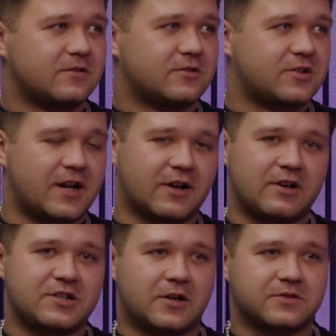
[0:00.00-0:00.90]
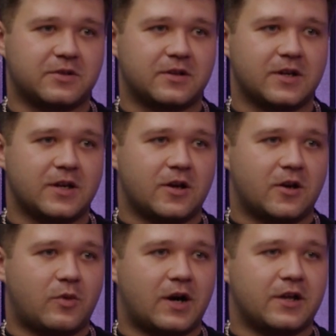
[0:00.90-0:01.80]
trying to reach out to
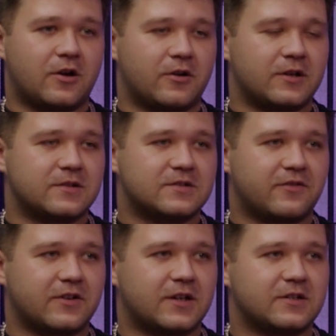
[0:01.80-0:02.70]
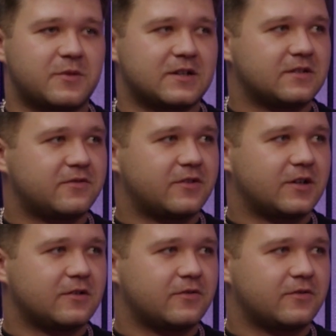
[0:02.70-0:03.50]
a wider audience. I think it's massive for